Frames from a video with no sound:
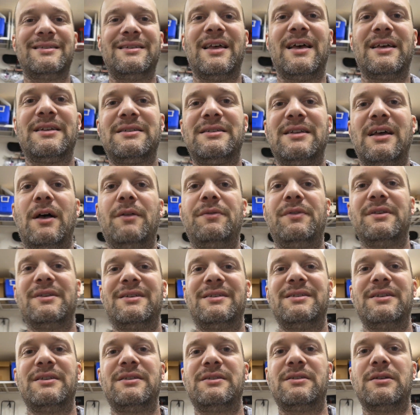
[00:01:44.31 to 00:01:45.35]
test out the
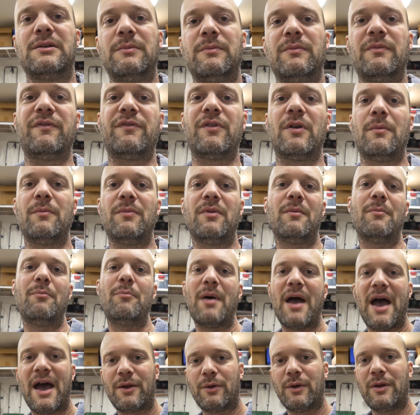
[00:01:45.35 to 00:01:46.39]
system from the
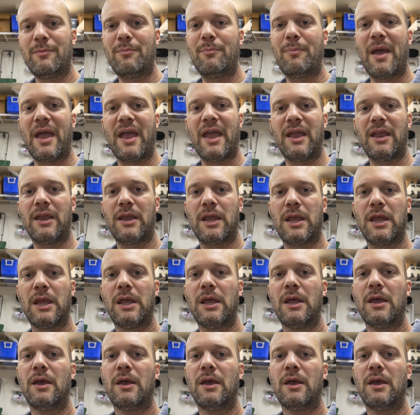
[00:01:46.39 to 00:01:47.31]
battery bank.